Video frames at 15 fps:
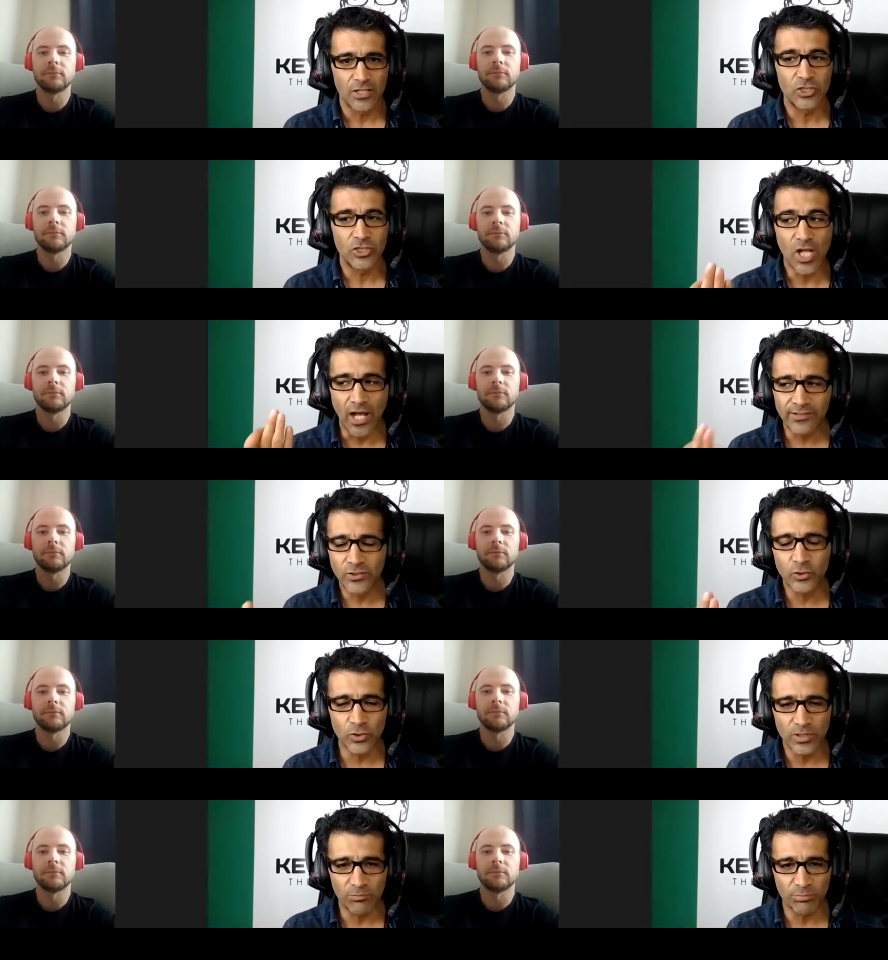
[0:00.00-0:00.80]
Speaker 1: not
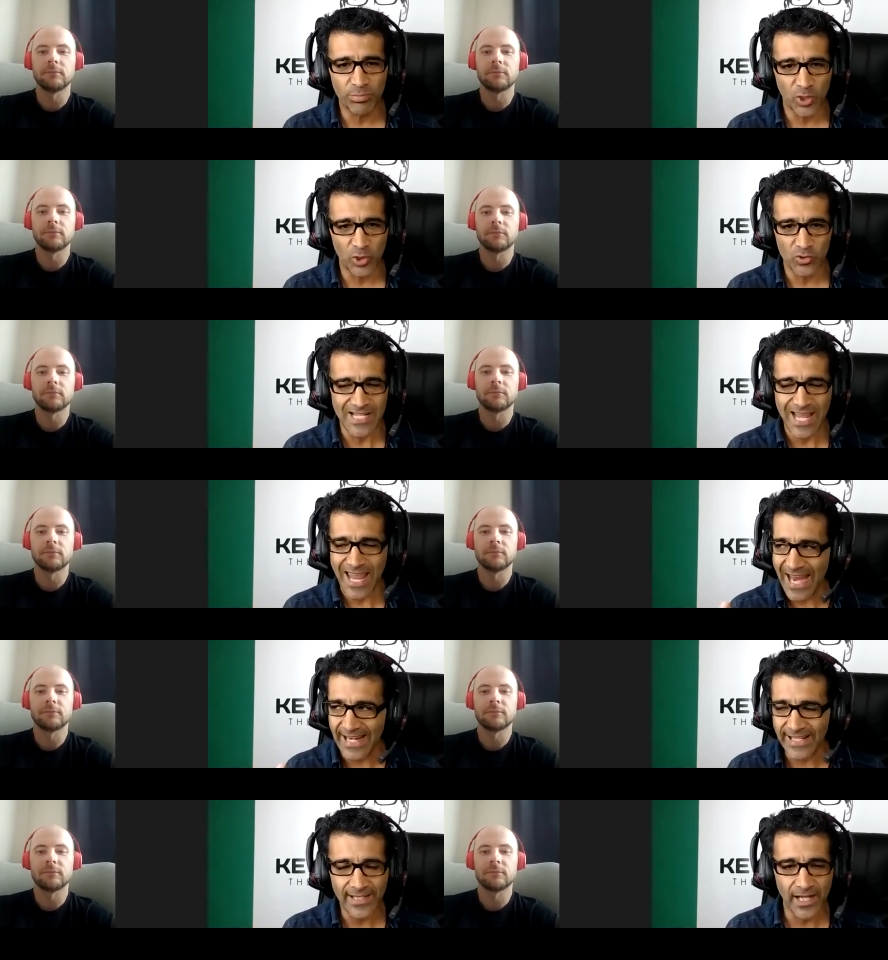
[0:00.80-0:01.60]
to impose
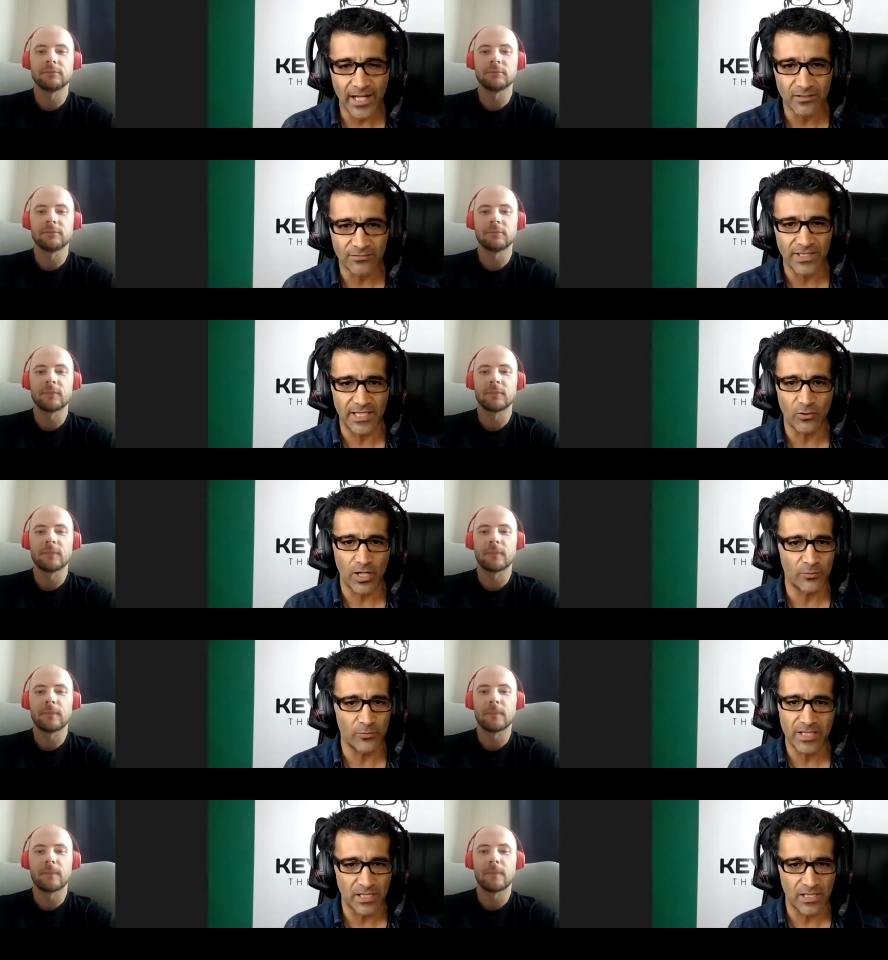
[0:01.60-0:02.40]
any kind of cap.
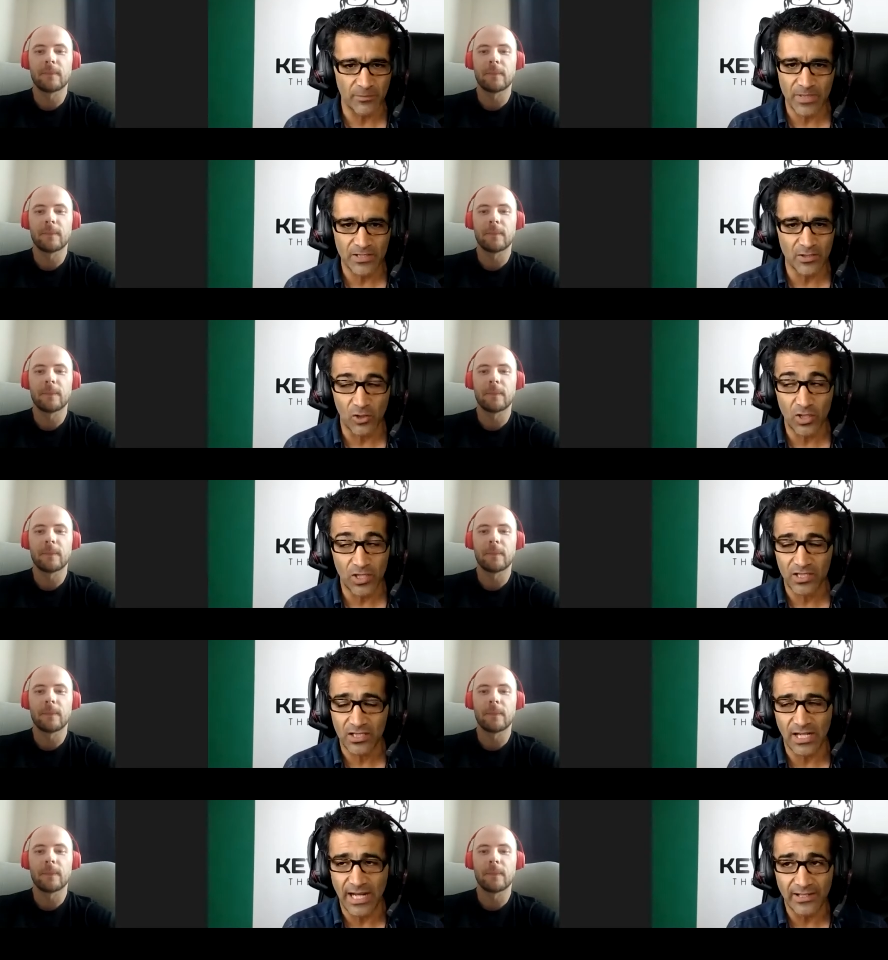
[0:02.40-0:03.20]
I mean, I mean,
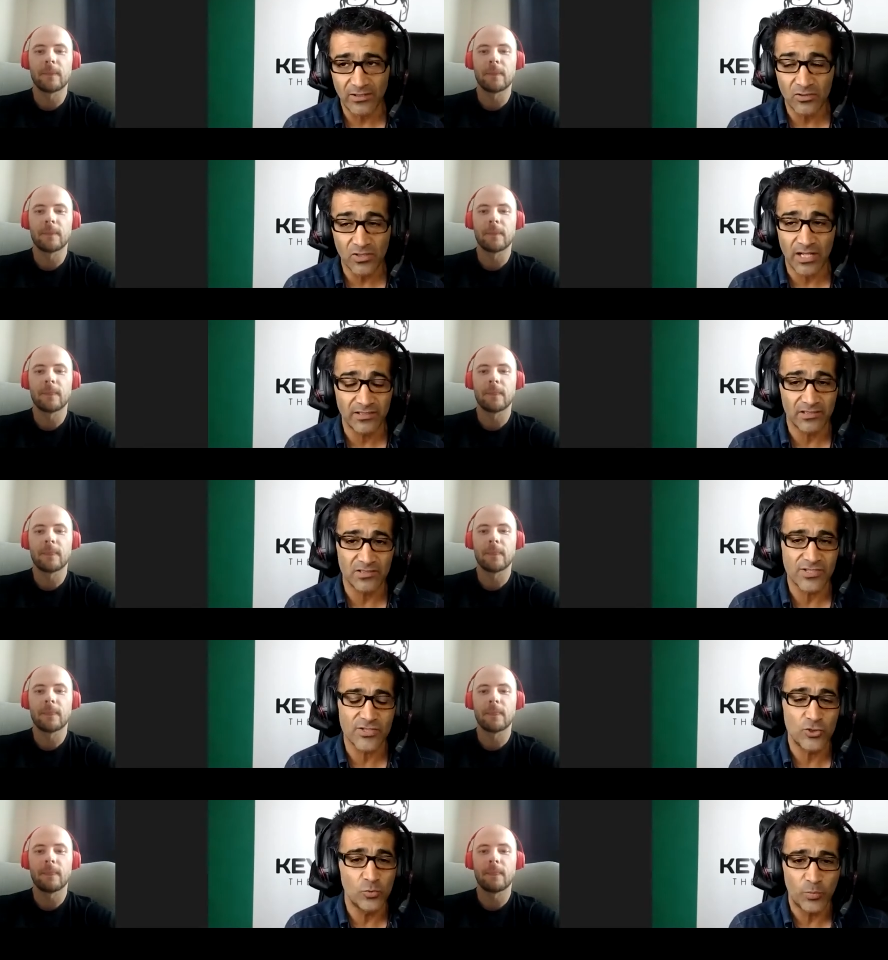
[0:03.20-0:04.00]
or I don't know, under
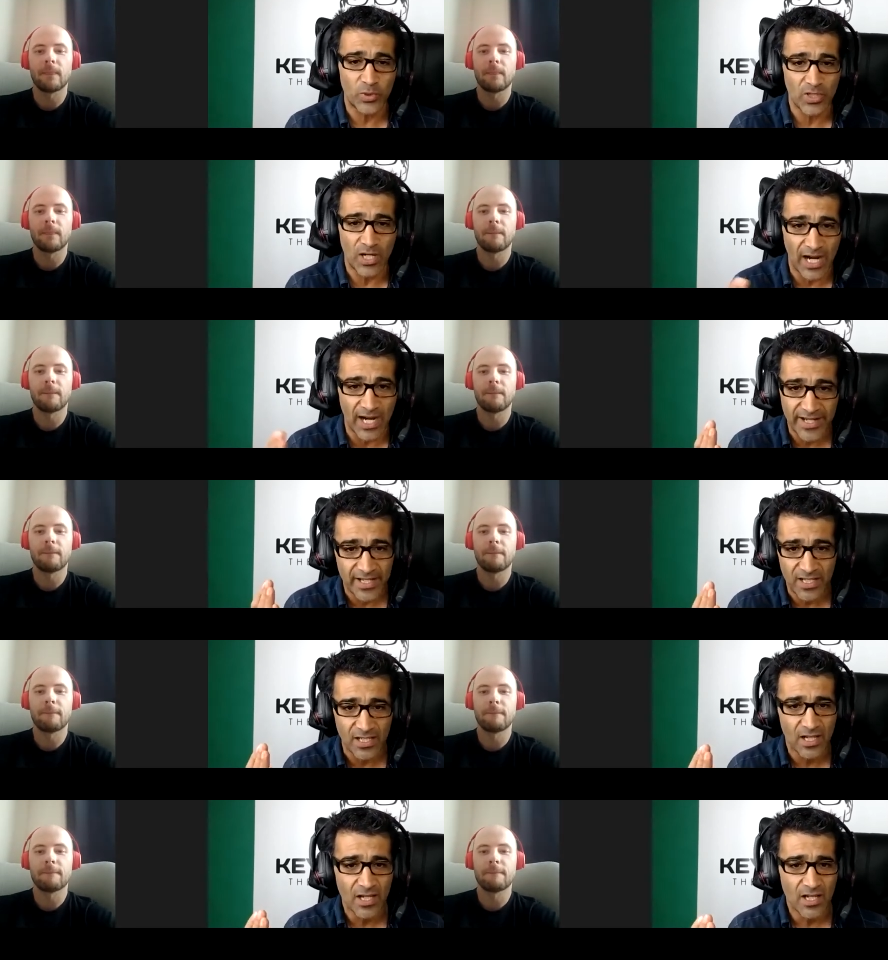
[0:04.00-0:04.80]
super
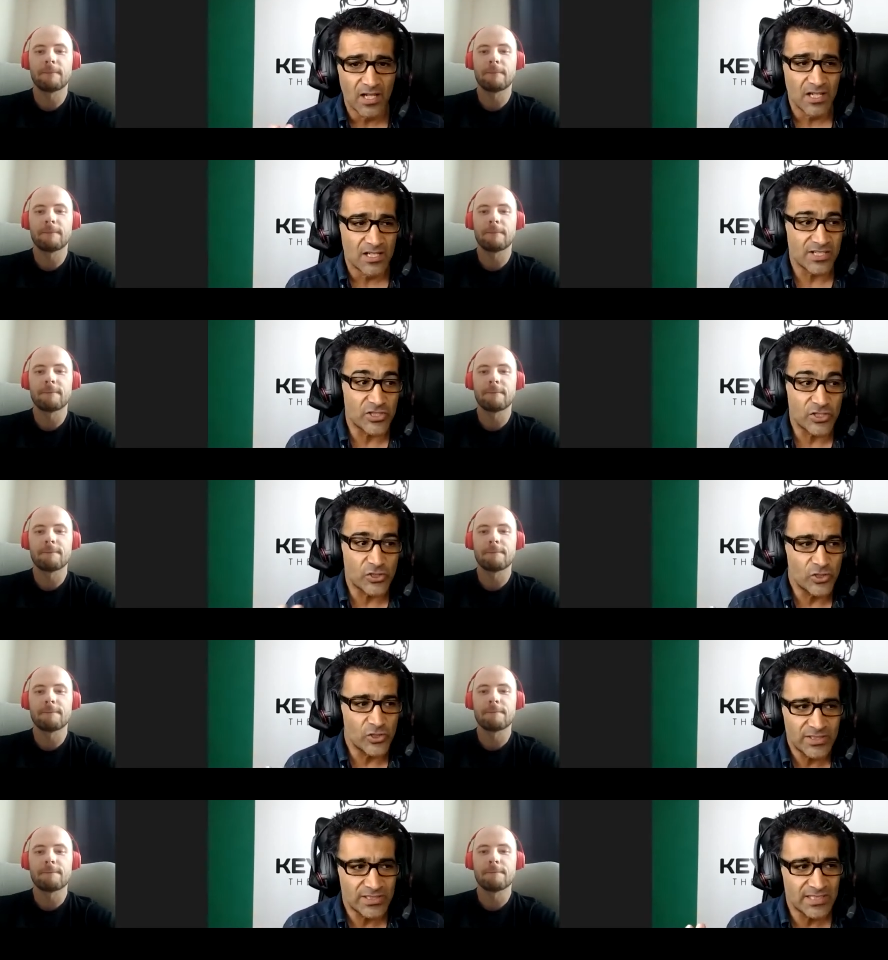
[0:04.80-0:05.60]
high
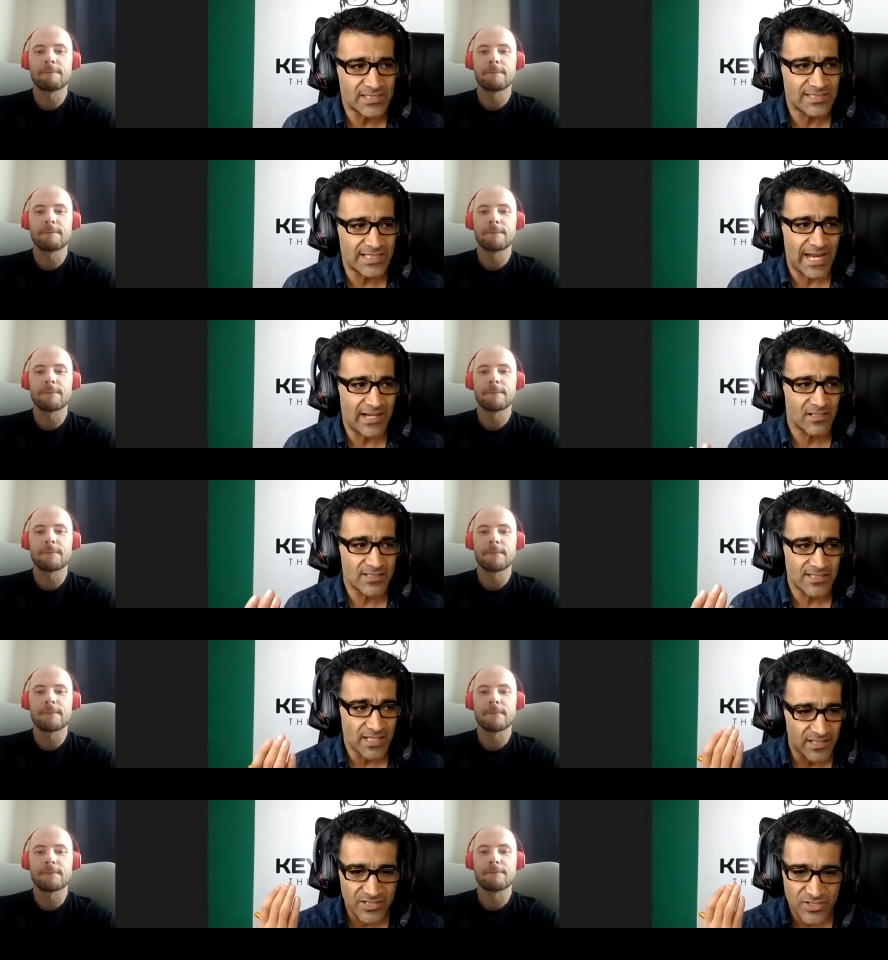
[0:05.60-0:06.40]
security
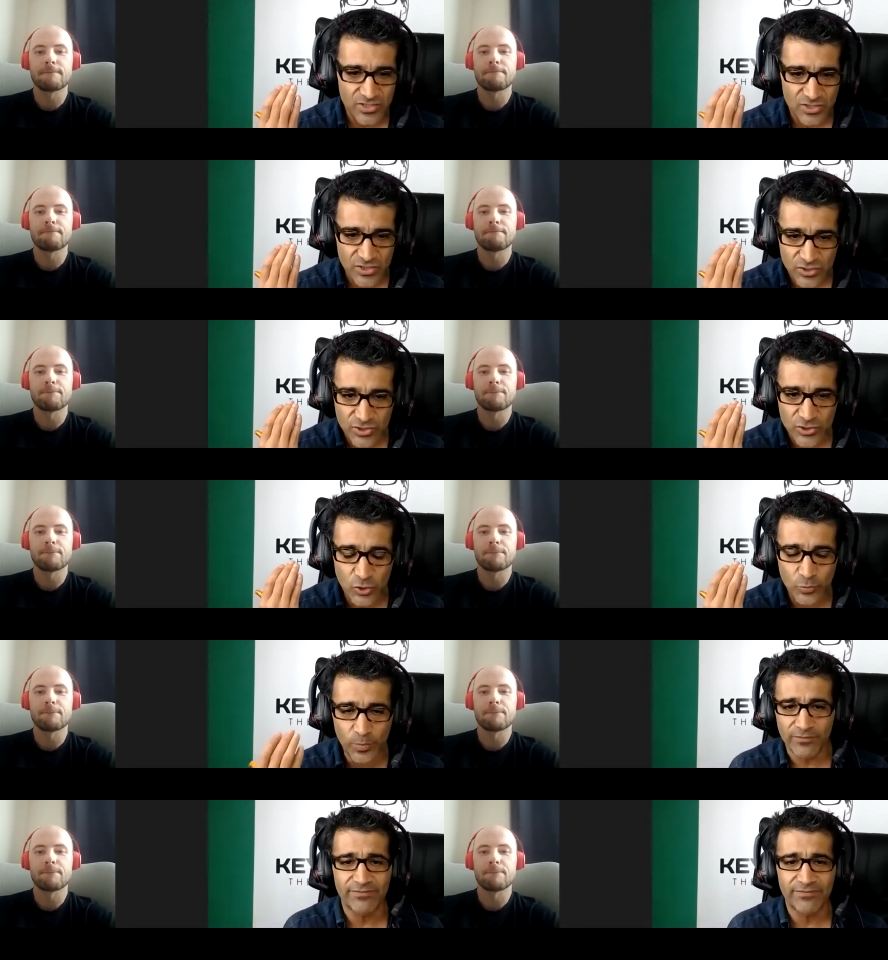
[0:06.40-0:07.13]
standards that is super